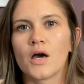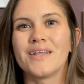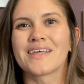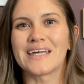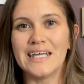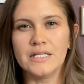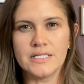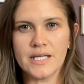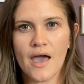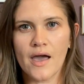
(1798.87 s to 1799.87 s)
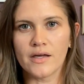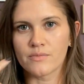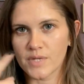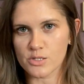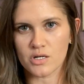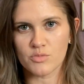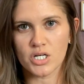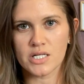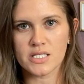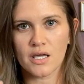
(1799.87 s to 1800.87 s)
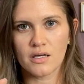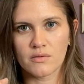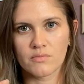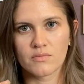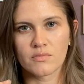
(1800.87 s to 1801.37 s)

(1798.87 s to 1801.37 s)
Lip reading: NDA. That's what I'm trying to say.